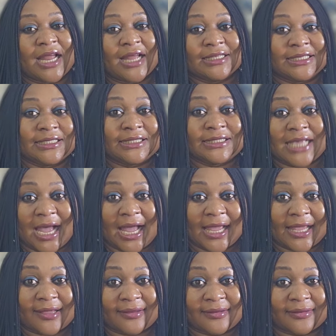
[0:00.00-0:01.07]
at this
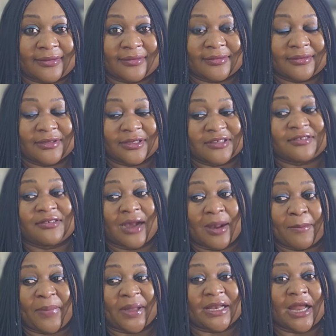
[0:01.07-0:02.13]
guy, this
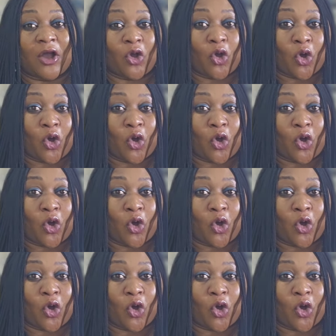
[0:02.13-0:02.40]
grandpa that